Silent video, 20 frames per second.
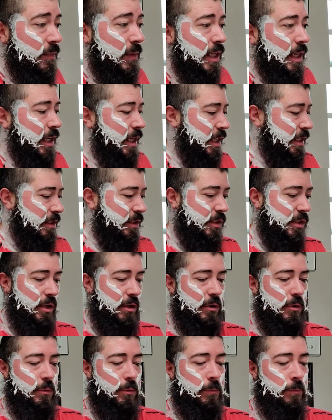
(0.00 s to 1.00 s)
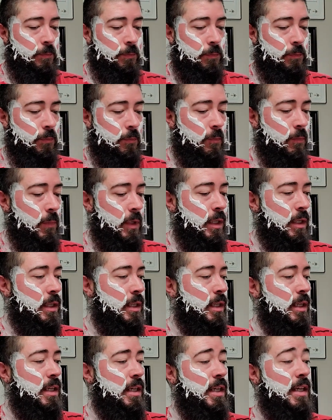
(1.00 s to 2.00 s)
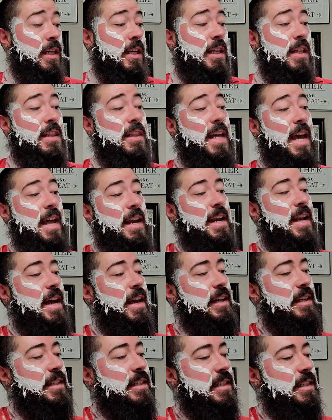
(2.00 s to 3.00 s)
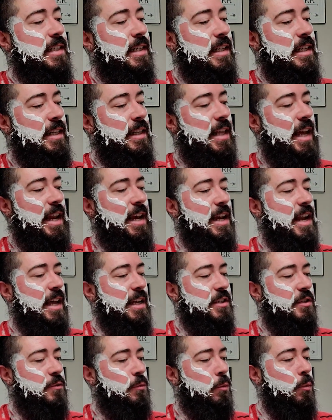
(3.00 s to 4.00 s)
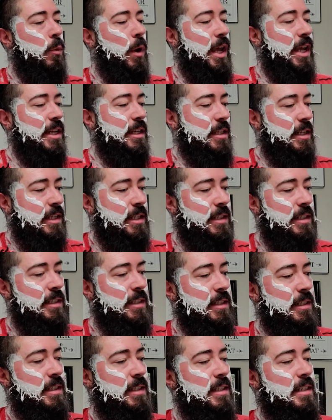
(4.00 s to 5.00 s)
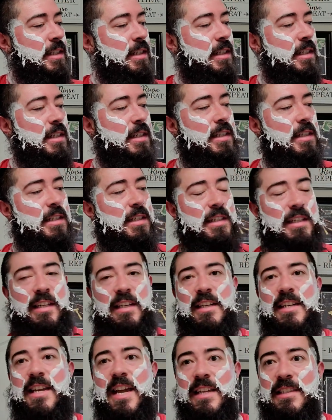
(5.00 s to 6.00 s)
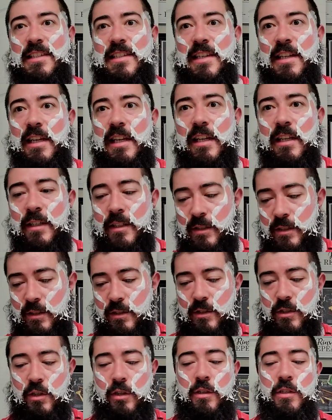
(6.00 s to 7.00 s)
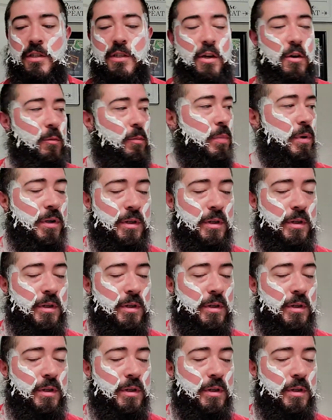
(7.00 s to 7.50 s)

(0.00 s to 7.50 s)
And so that nice, that nice weight and density to the soap